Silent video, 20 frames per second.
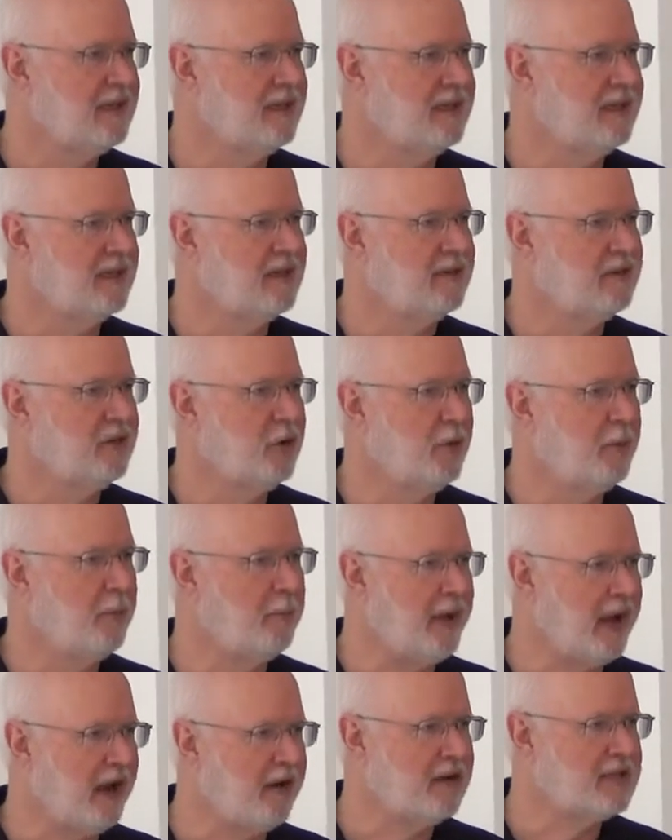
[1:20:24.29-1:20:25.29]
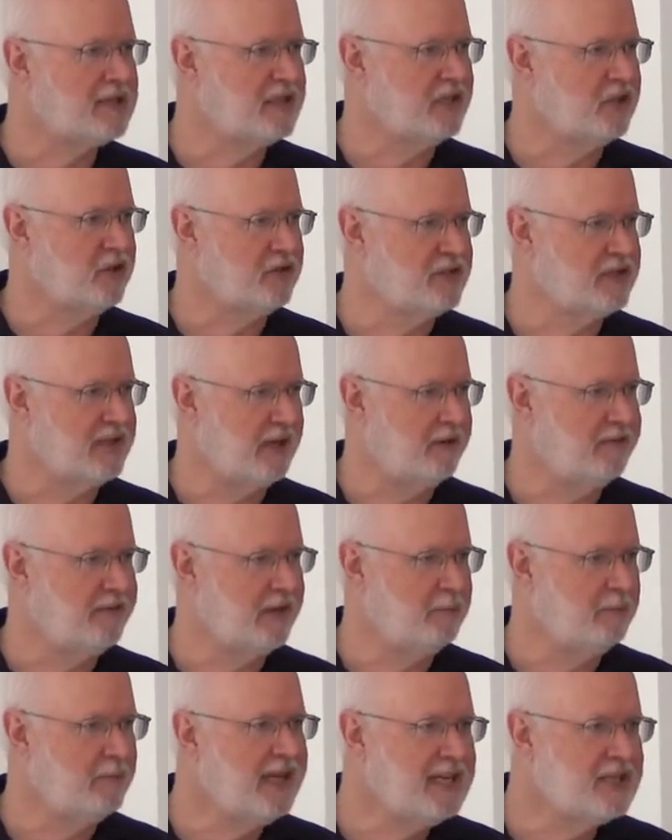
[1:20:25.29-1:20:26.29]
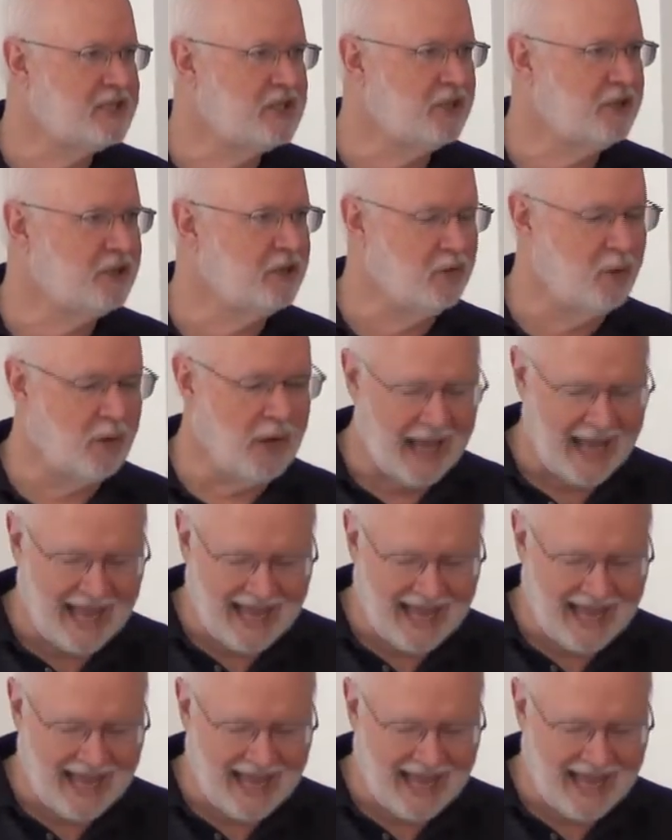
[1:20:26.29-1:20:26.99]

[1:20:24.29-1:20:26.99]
You know, you're embarrassing yourself, and me too.